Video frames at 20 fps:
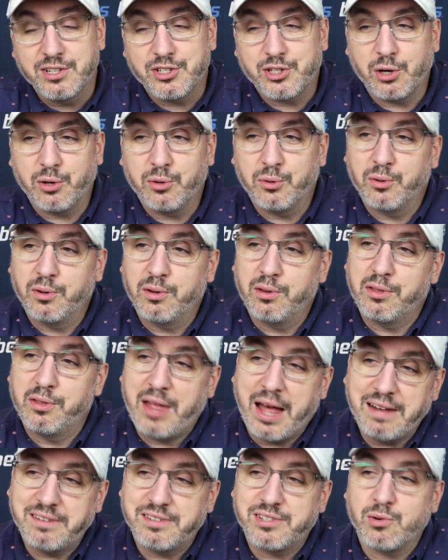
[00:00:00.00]
So
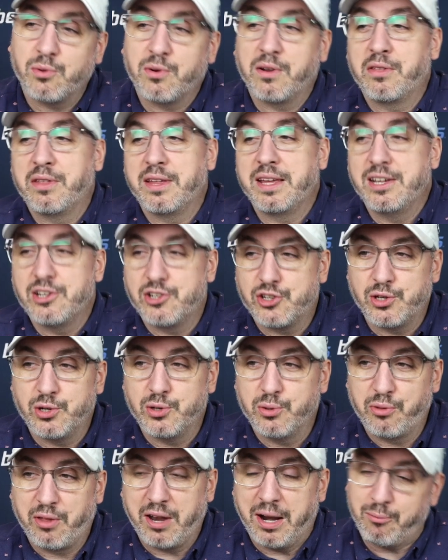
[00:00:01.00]
that's sort of the
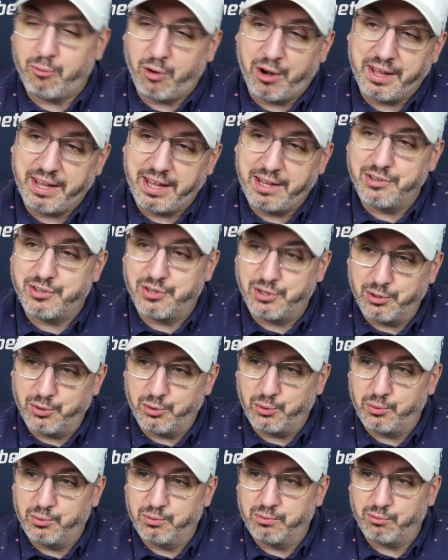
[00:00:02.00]
issue that I'm running
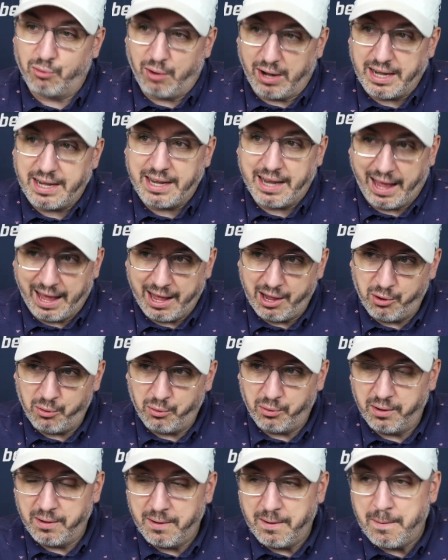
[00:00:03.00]
into right
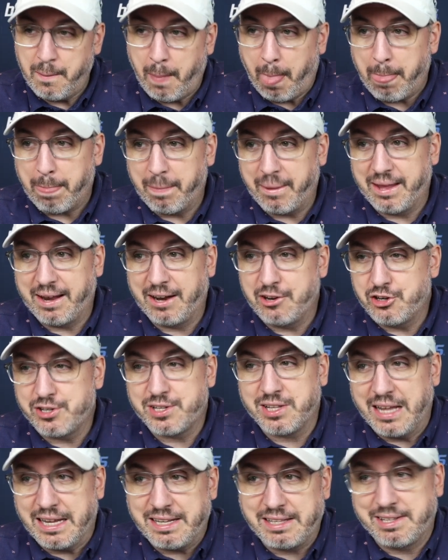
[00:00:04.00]
now. And I
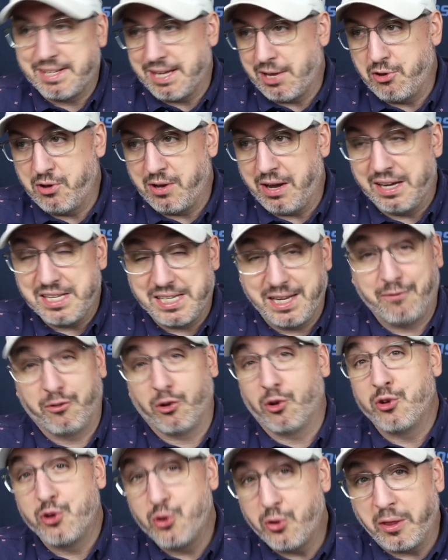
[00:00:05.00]
just like to tell you guys, if
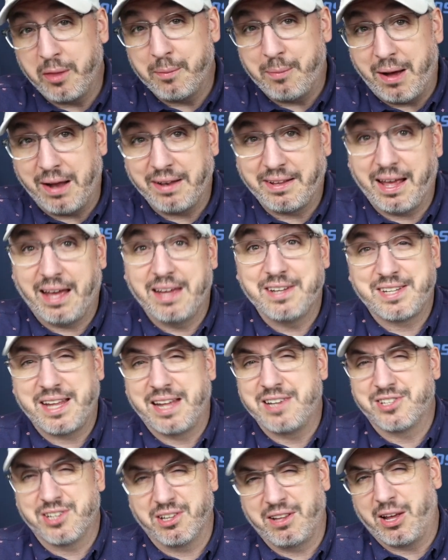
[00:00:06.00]
you're new to the podcast,
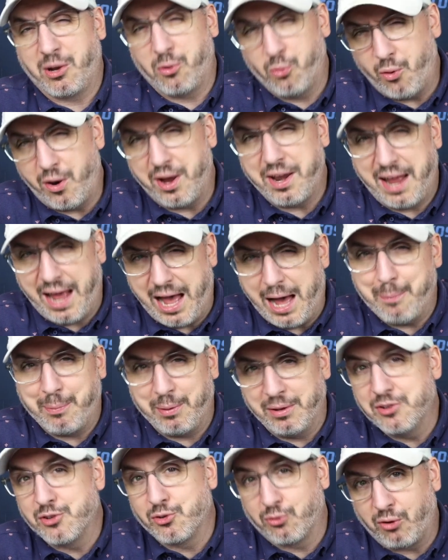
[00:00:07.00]
as to like what
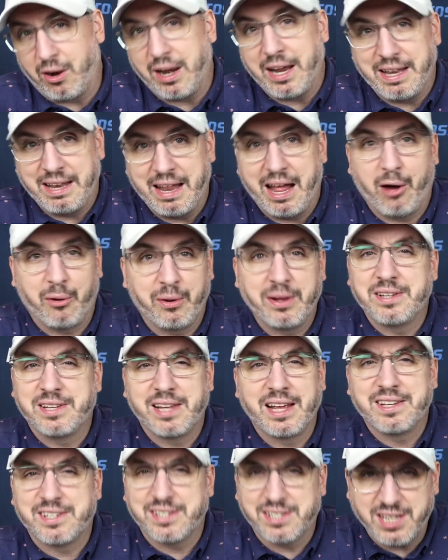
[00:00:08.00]
happens right now.
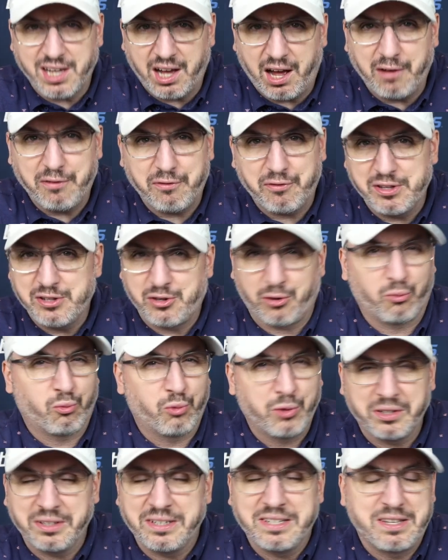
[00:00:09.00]
It's tough. These are
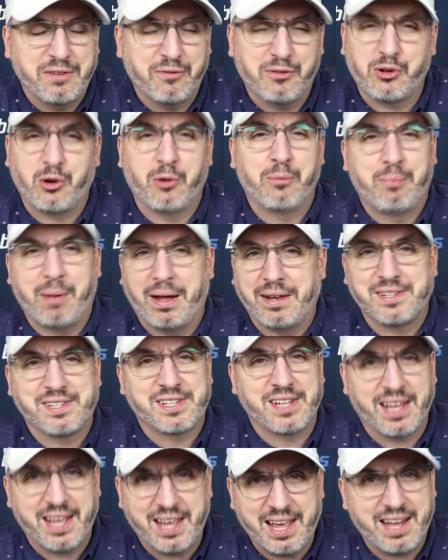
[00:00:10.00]
really difficult bets
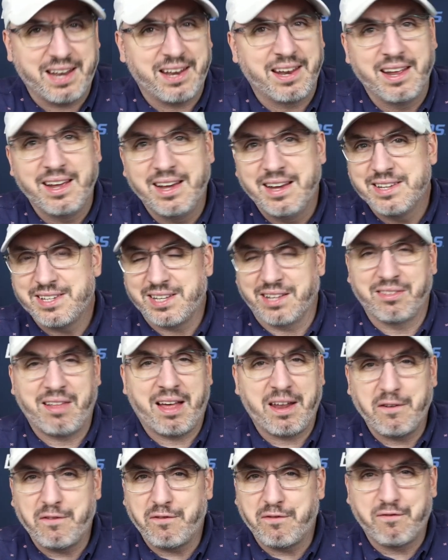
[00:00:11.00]
to hit. It's a
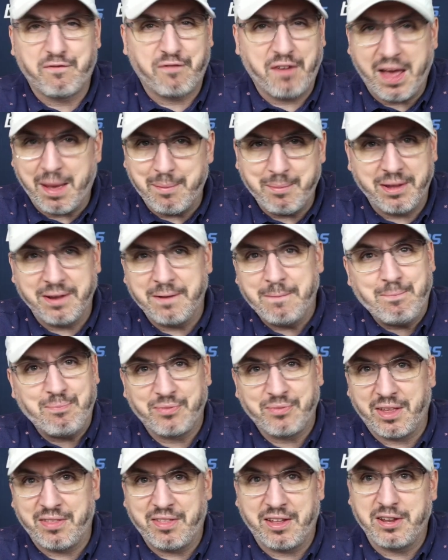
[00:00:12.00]
lot of famine.
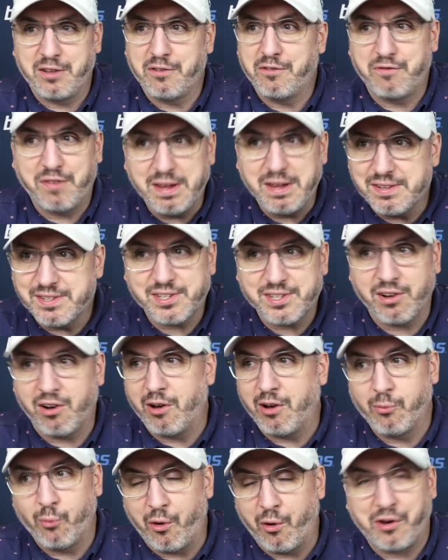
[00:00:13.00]
And then you feast
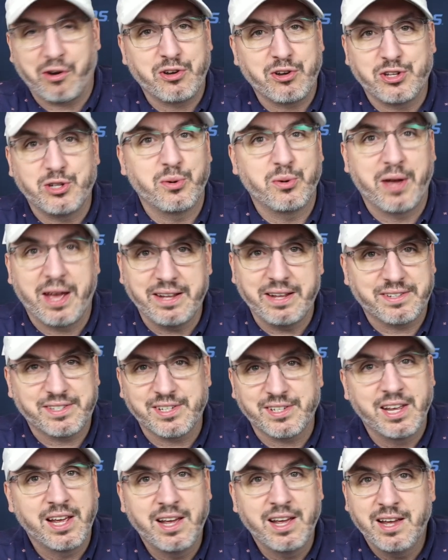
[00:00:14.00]
on one or two
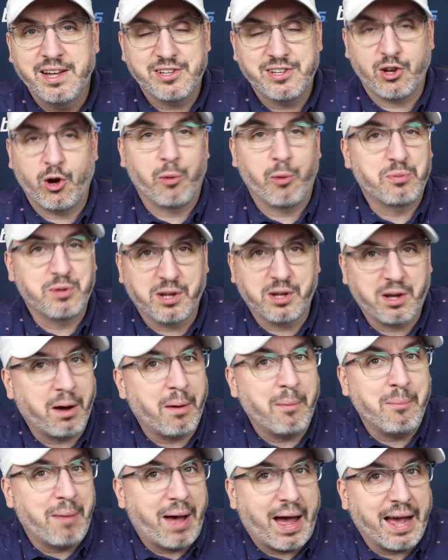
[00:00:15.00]
hits to hope to
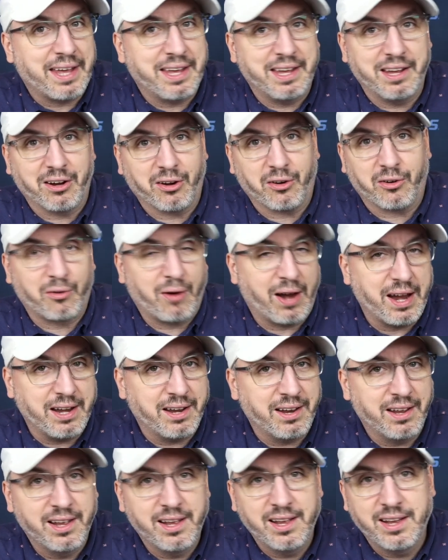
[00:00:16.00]
come back here,
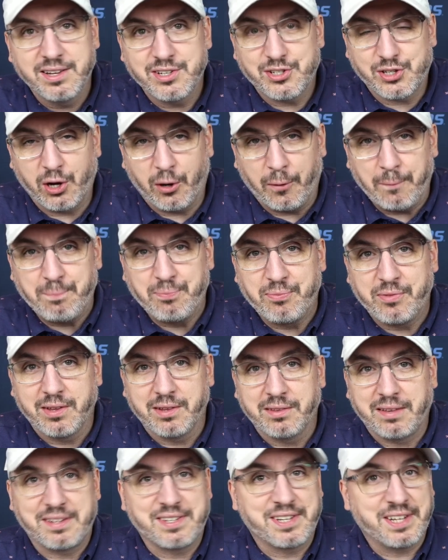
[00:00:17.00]
right? So
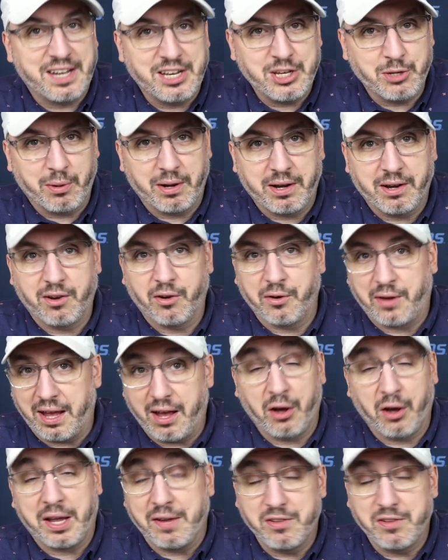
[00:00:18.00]
let's get into it.
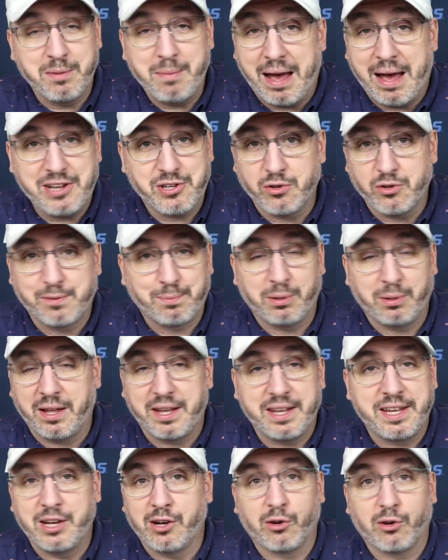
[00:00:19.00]
Okay, I'll give you the Masters
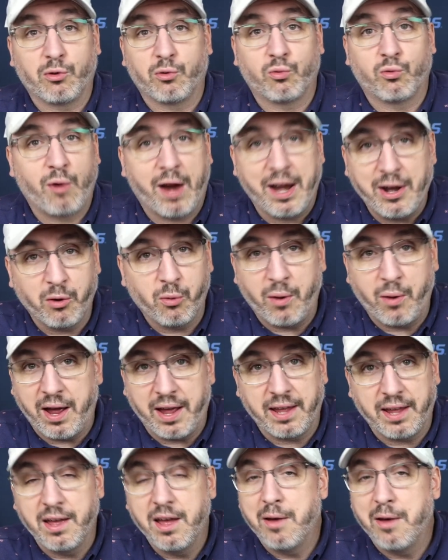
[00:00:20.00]
play here right
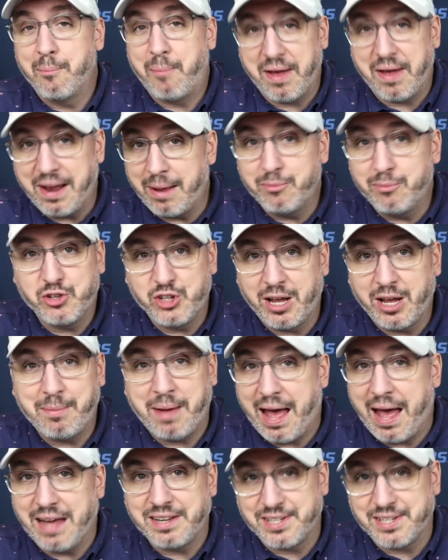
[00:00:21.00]
away. BetMGM
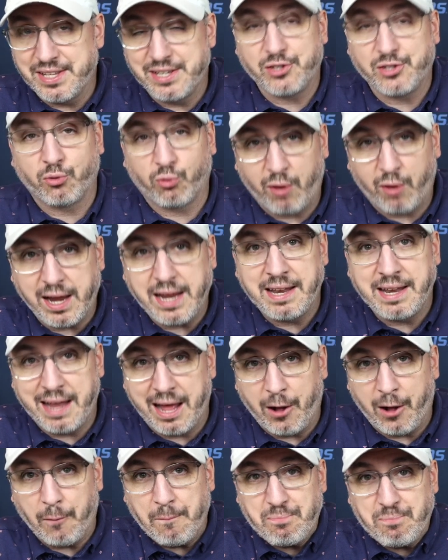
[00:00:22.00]
has this right
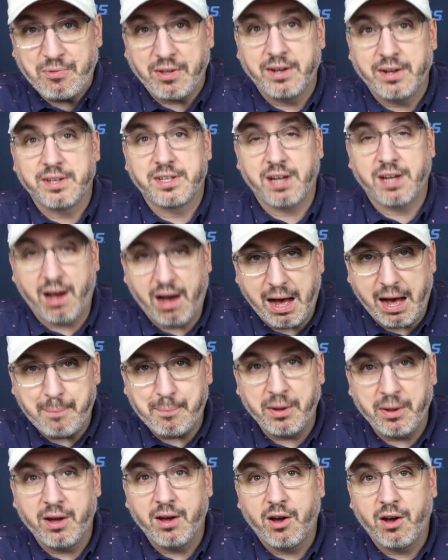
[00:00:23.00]
now.
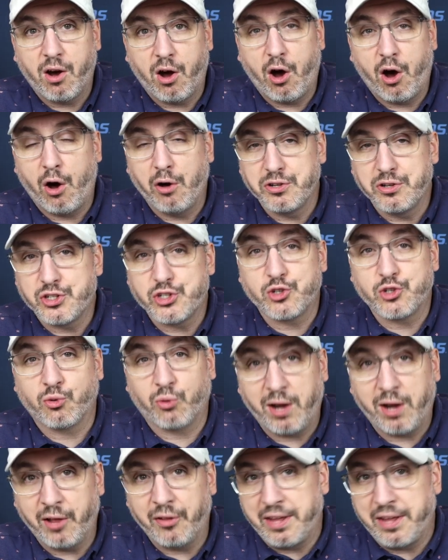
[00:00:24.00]
Top
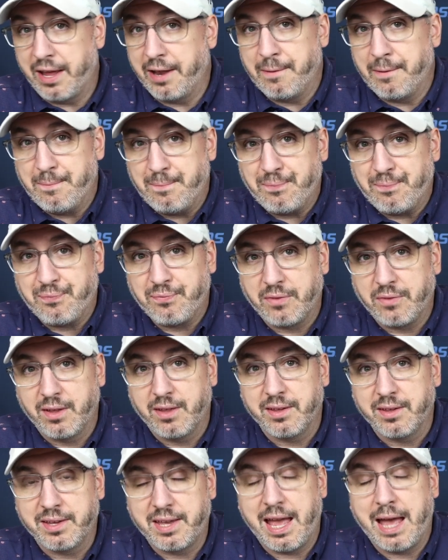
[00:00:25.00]
Australian,
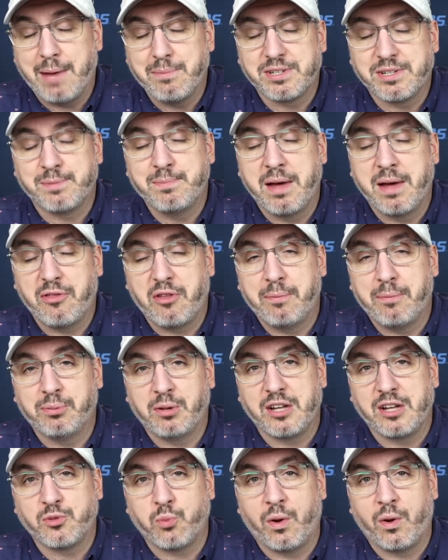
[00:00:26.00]
Cam Smith at
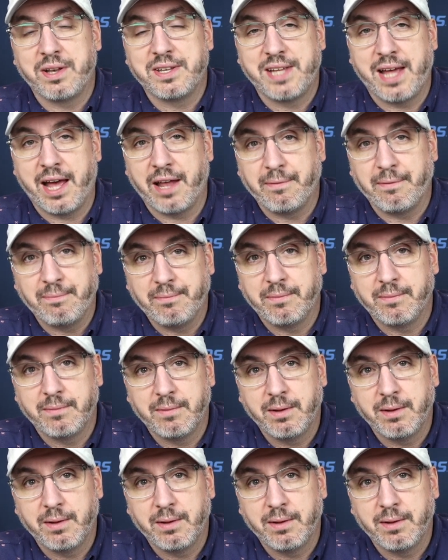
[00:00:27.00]
plus 110.